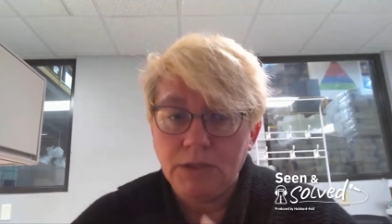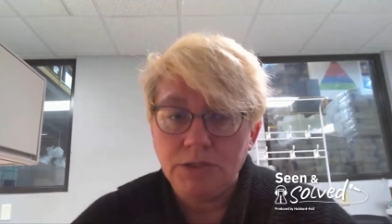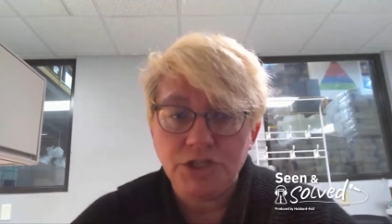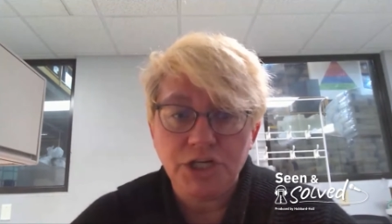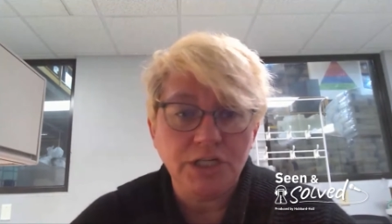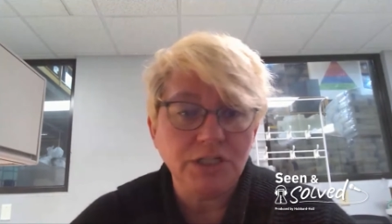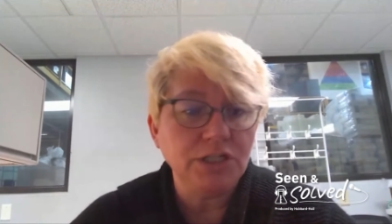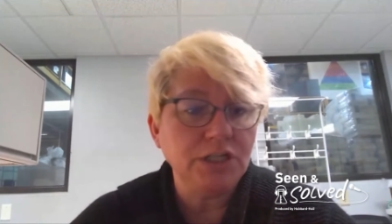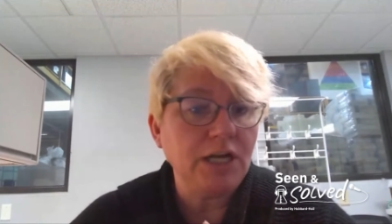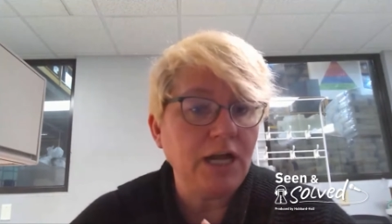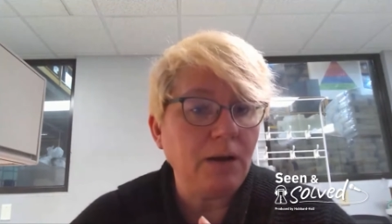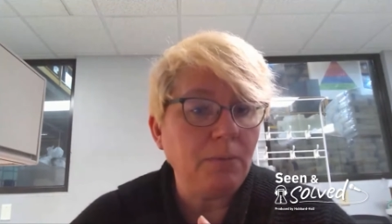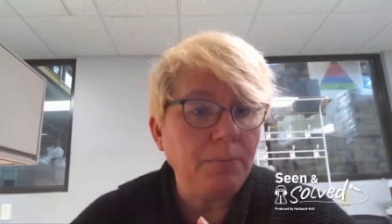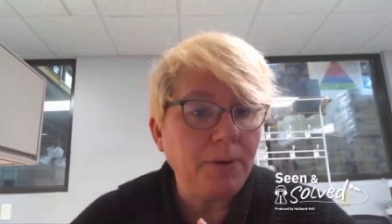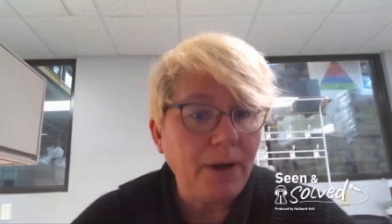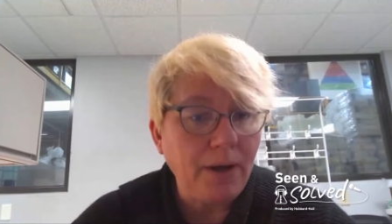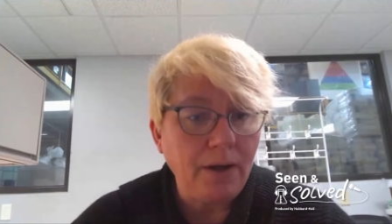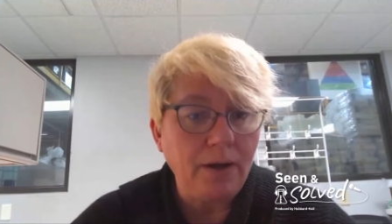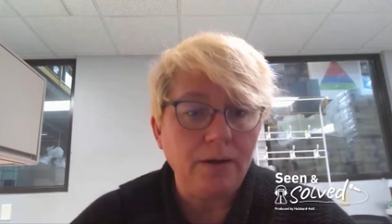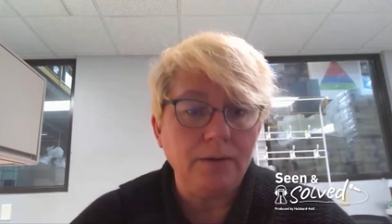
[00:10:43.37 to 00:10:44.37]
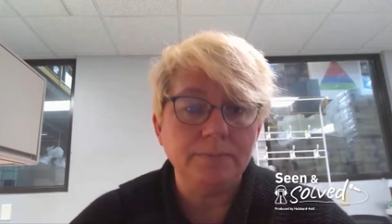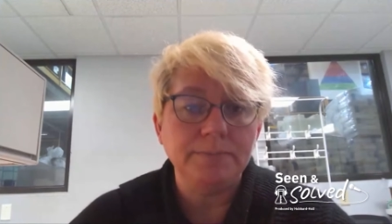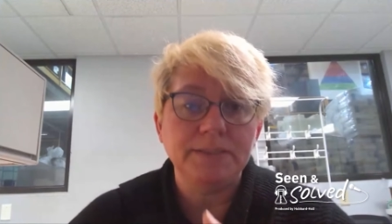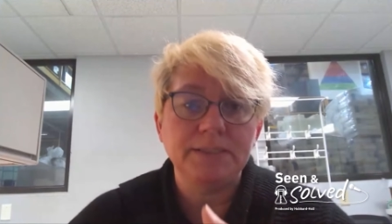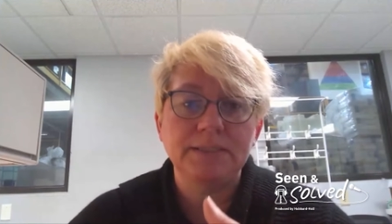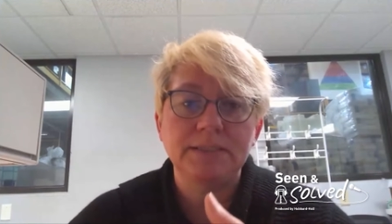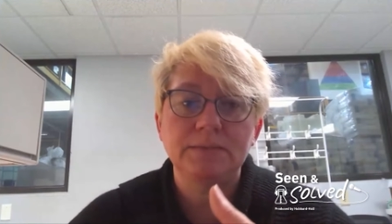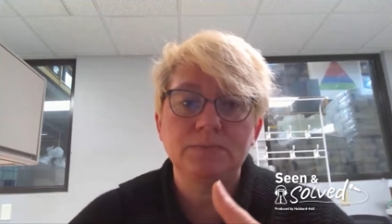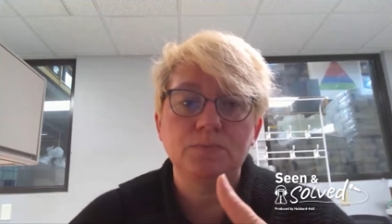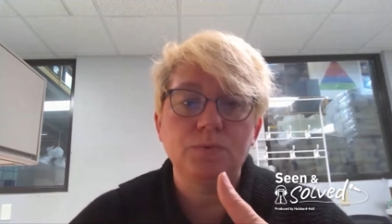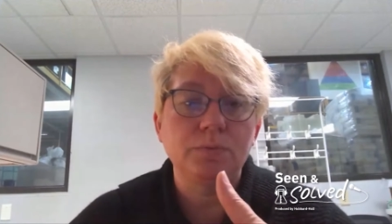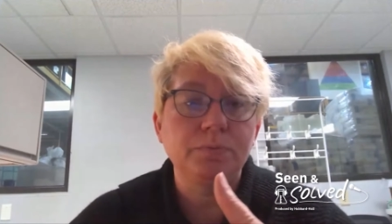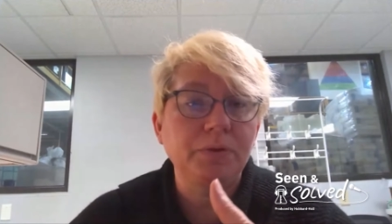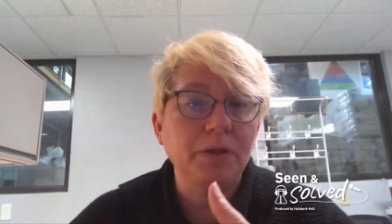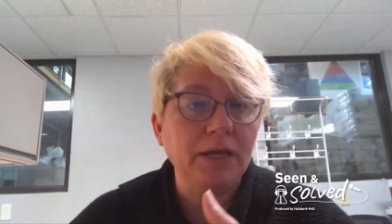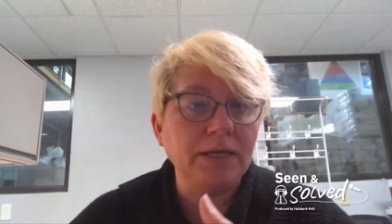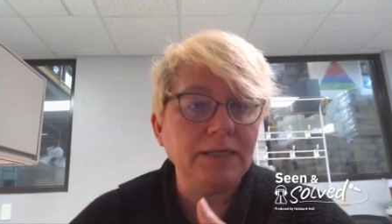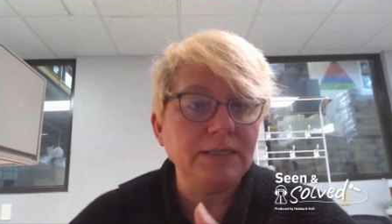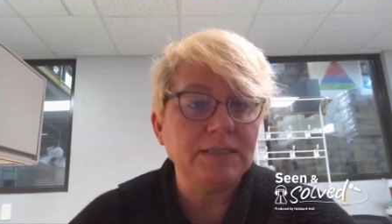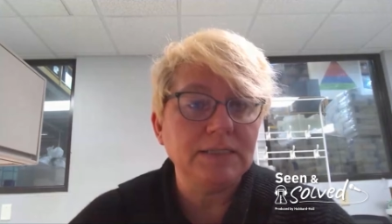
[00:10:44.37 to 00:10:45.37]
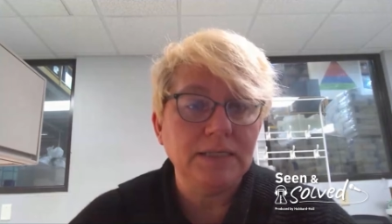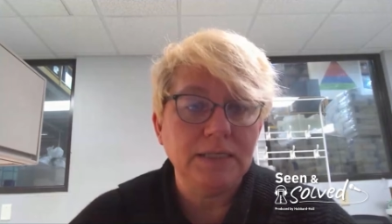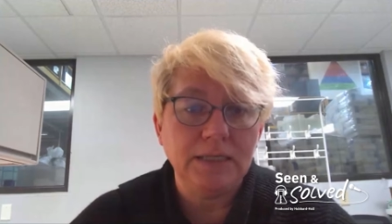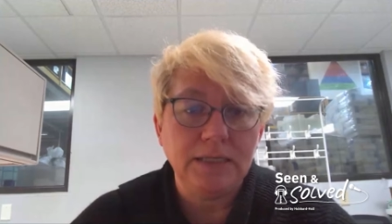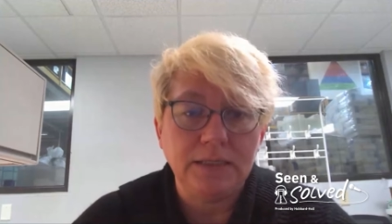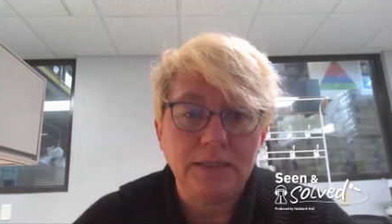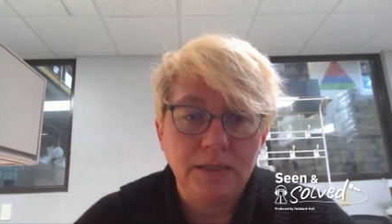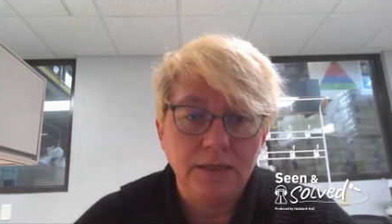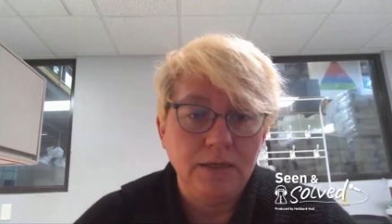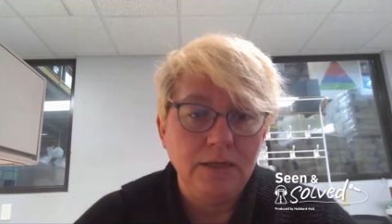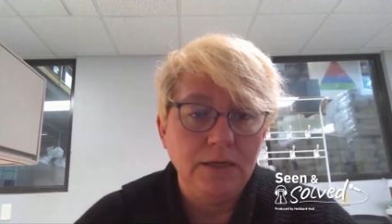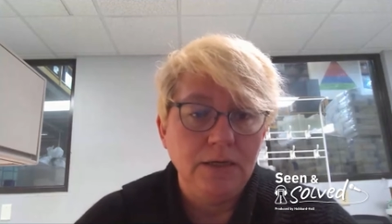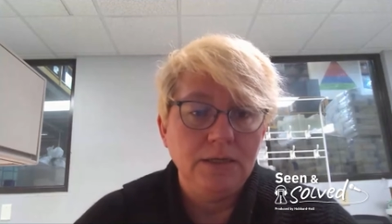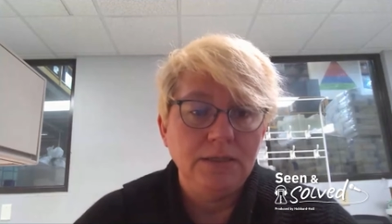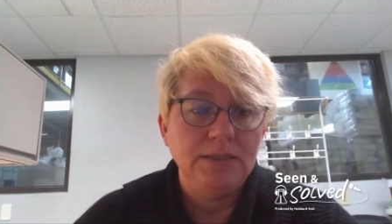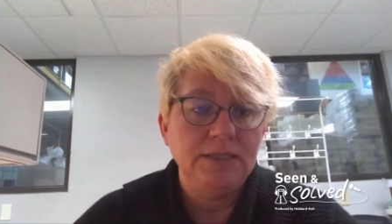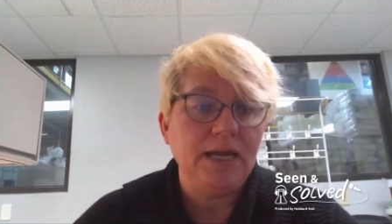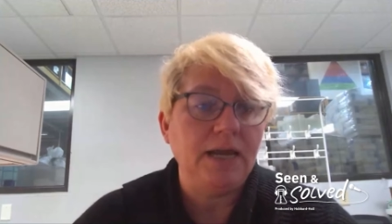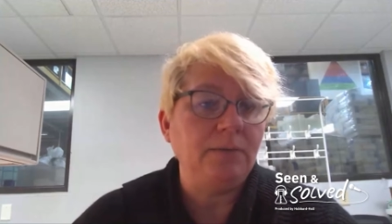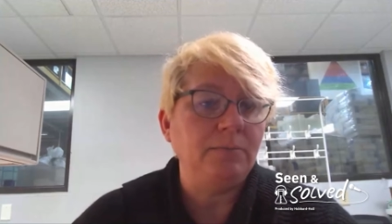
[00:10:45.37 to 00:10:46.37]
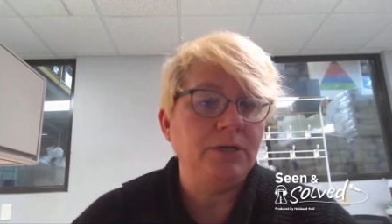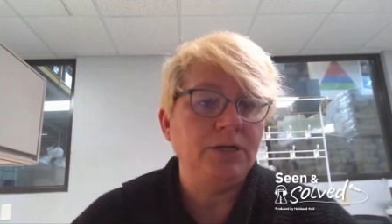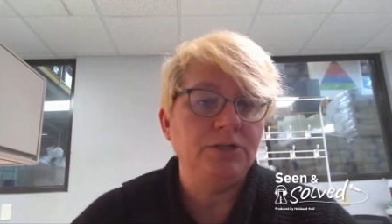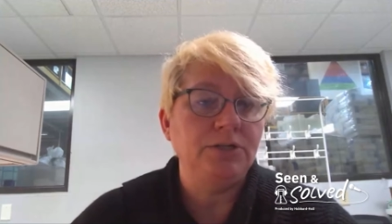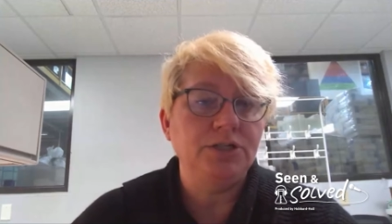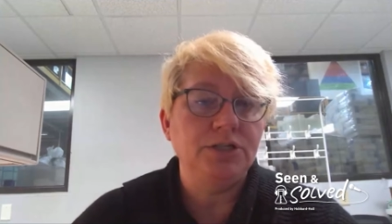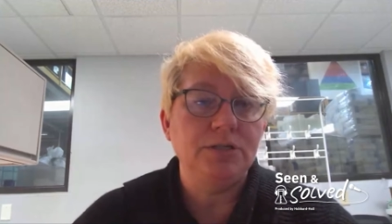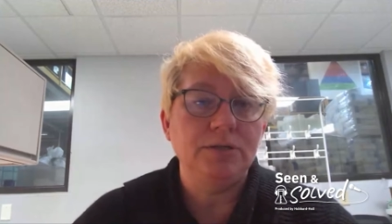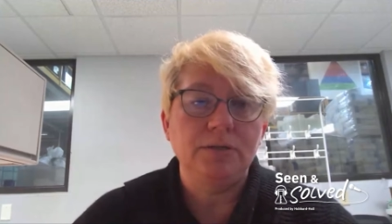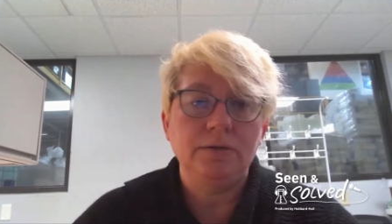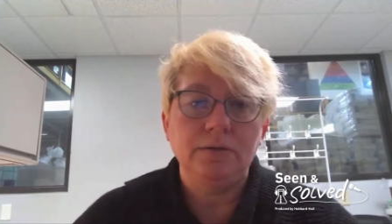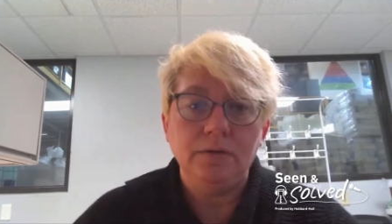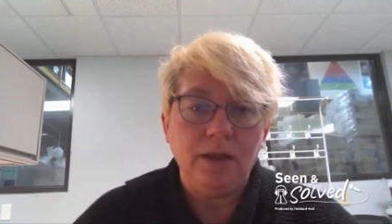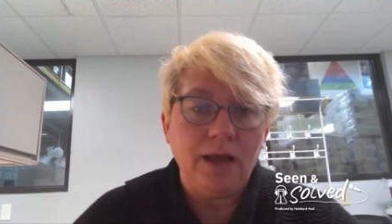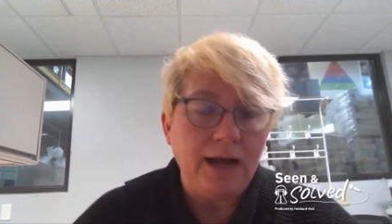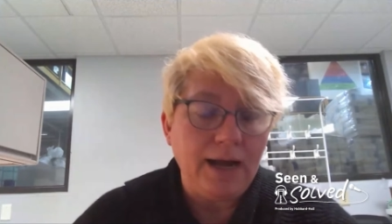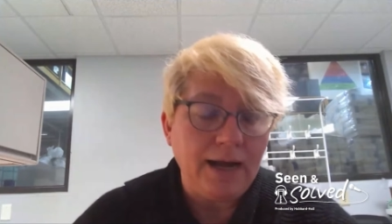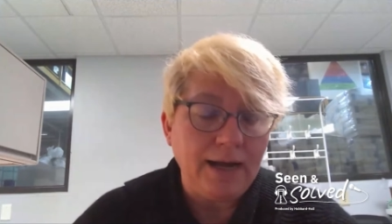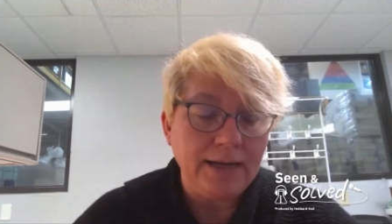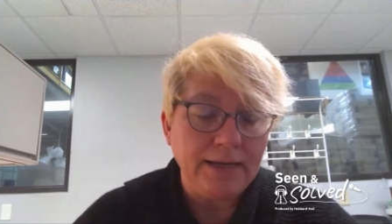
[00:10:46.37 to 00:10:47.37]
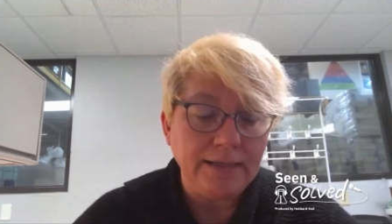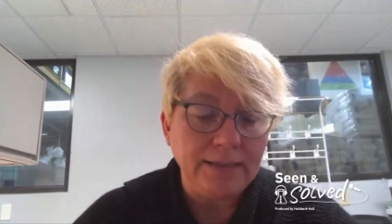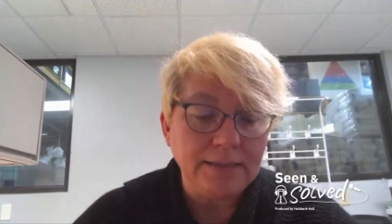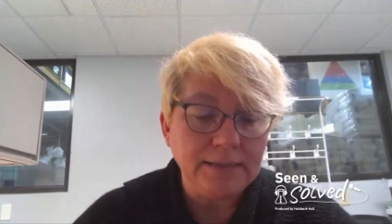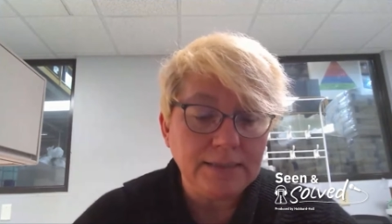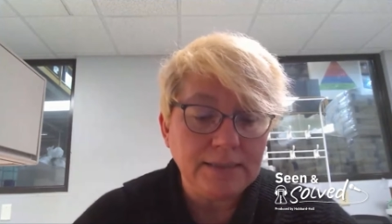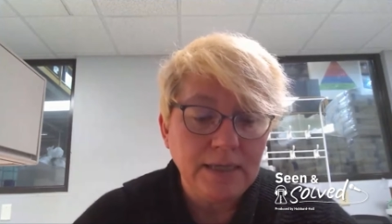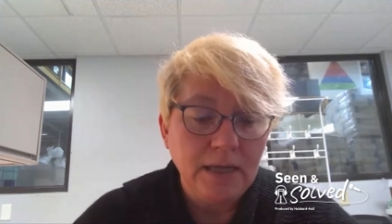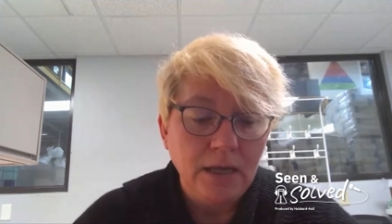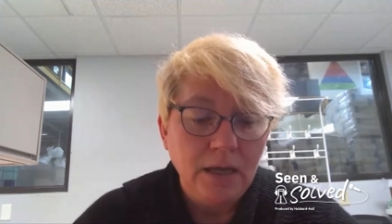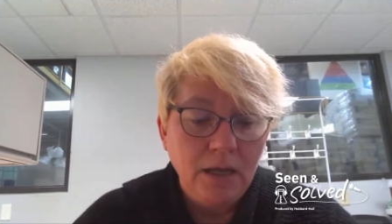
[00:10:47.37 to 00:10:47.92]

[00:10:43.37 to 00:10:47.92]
changing out pumps, replacing damaged lines.